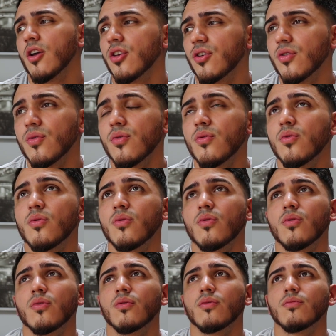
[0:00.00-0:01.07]

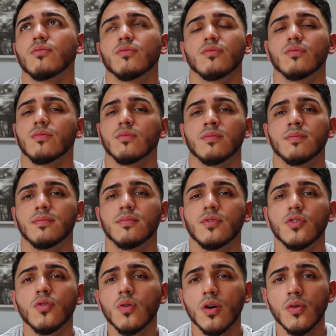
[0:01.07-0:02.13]
you
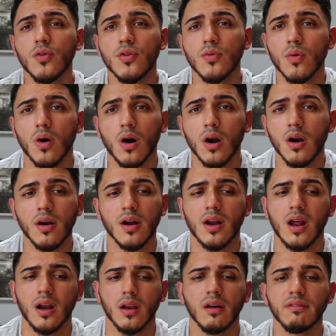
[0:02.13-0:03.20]
you are who you are
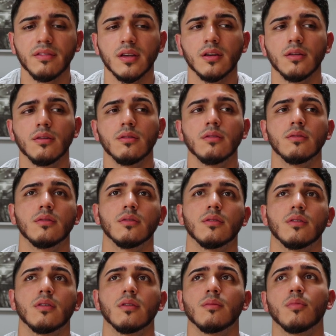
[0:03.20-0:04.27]
and i love you
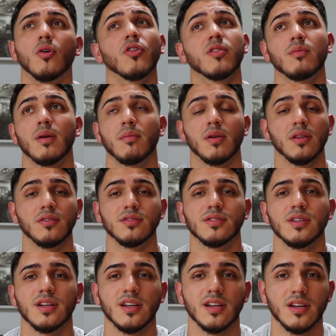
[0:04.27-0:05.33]
both of my
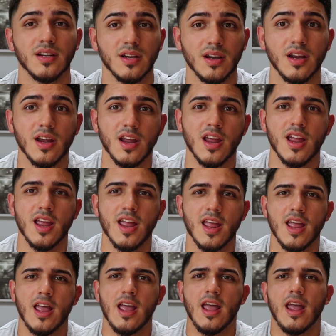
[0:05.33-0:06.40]
brothers did
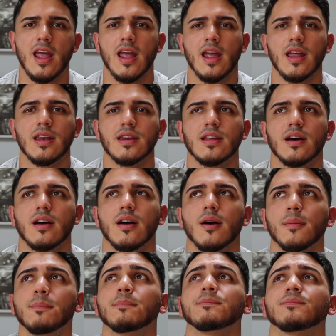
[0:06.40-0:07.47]
and
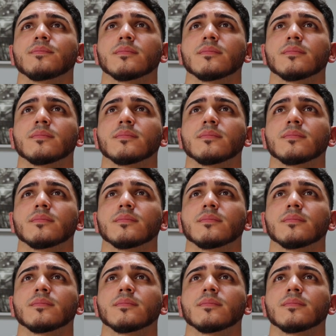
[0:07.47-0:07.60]
um,